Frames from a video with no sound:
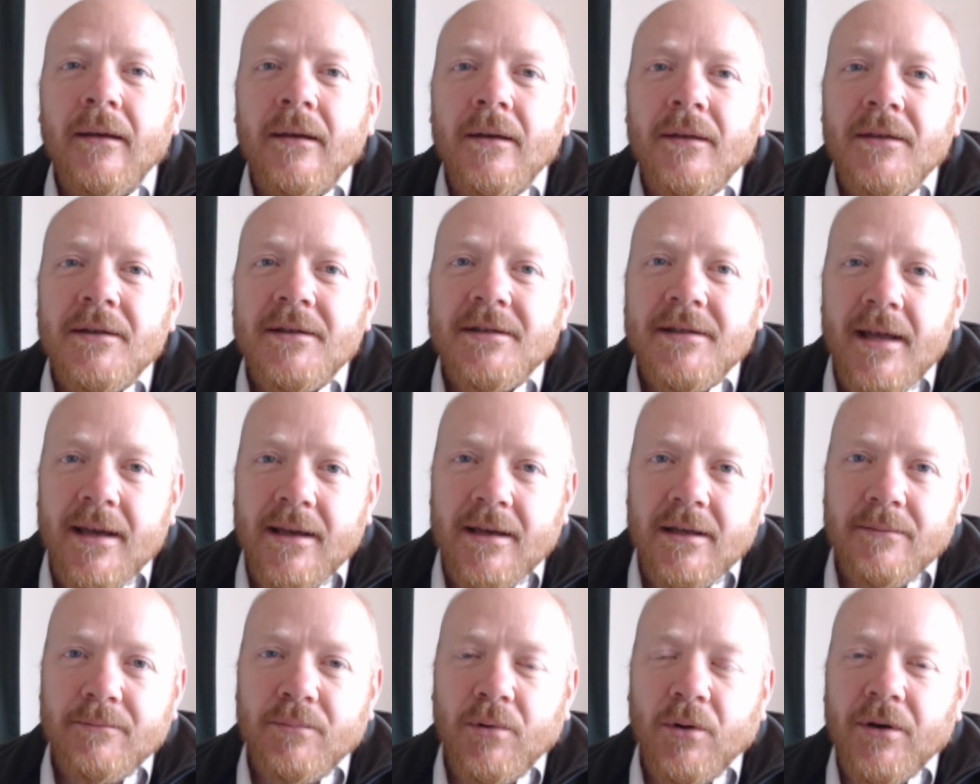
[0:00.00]
The
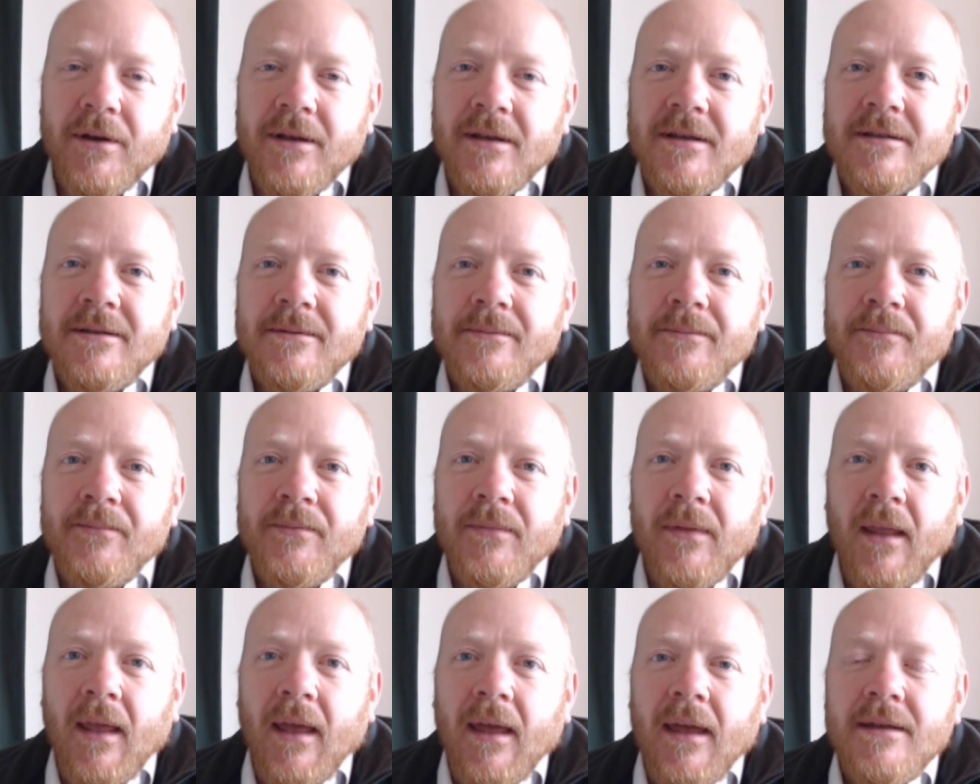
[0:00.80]
second point
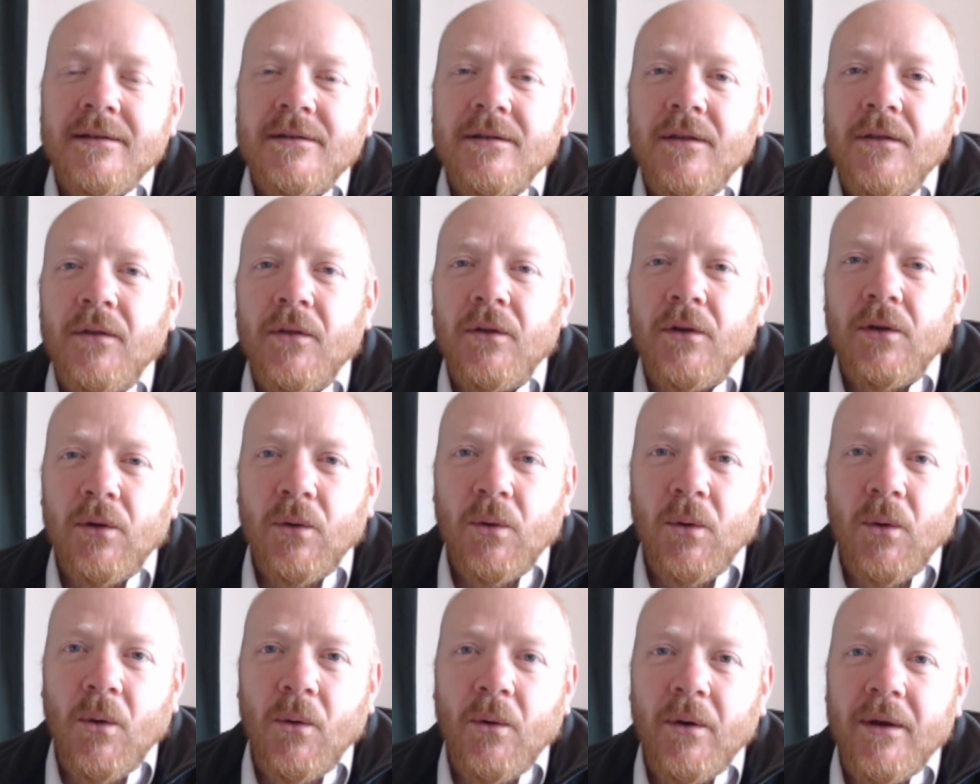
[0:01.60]
is that the
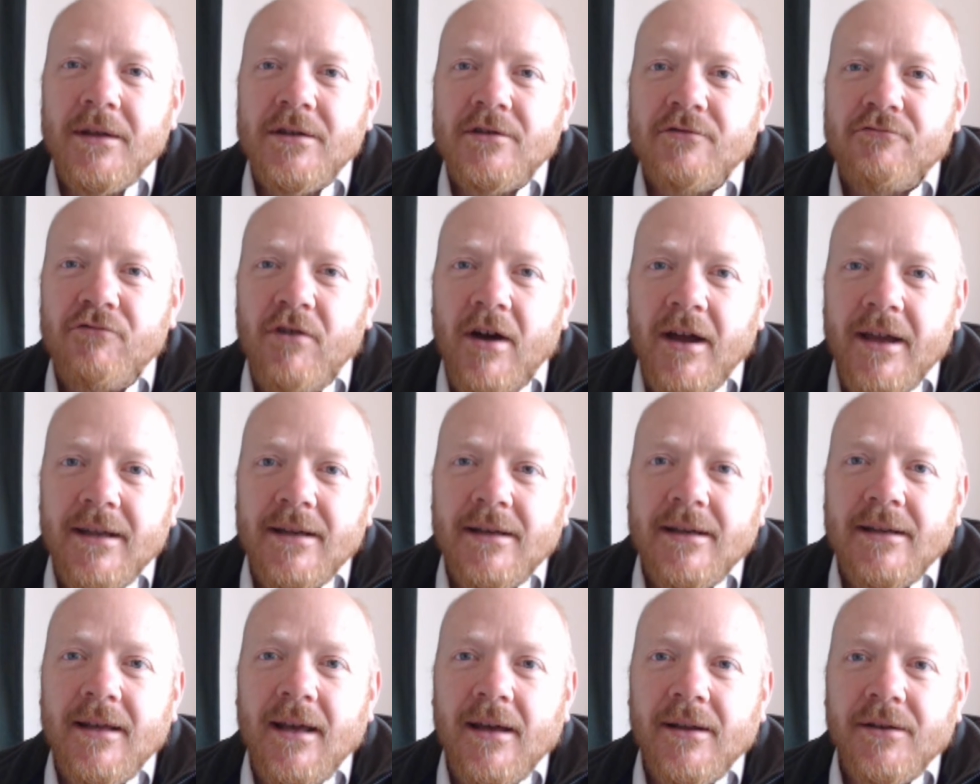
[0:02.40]
law is
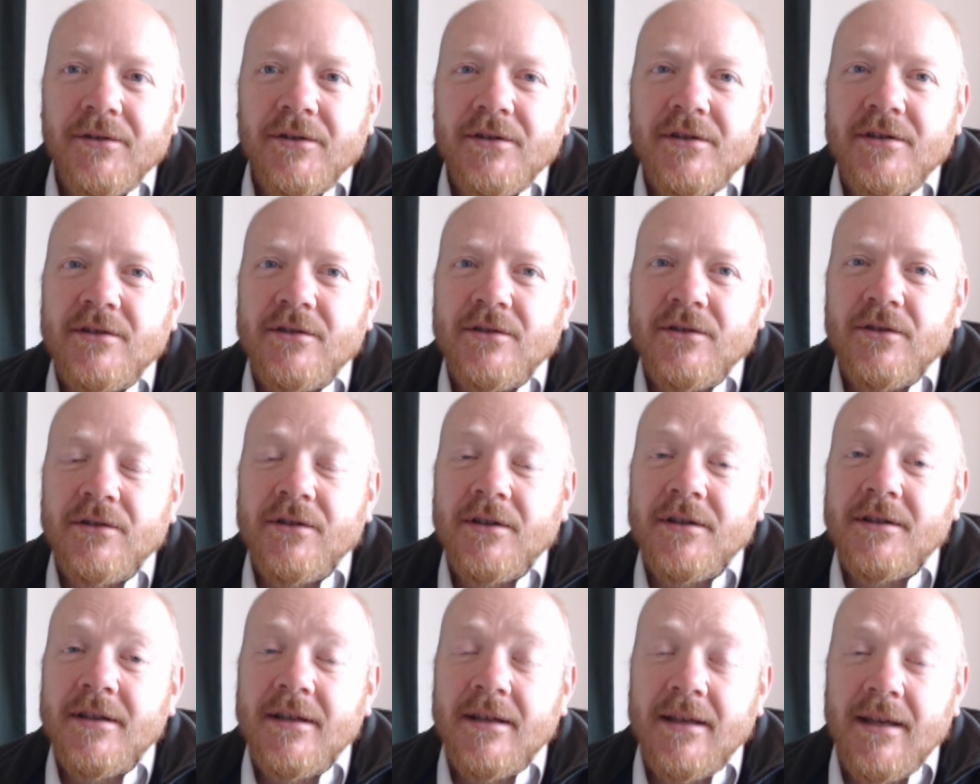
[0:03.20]
rightly understood
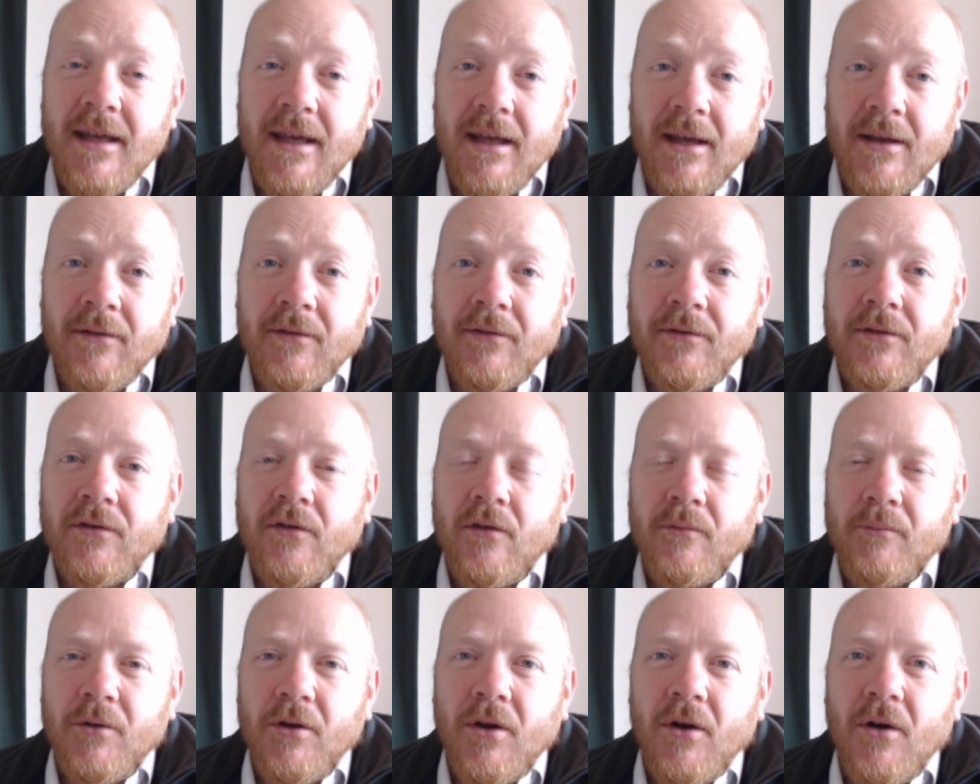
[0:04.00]
as a gift
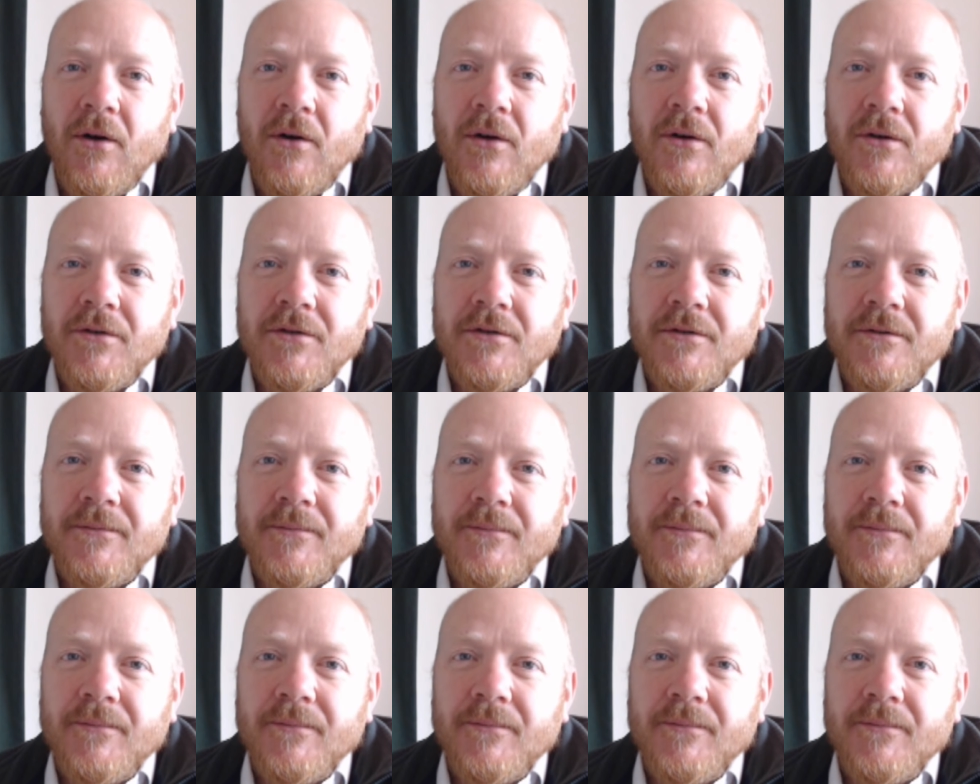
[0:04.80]
from God.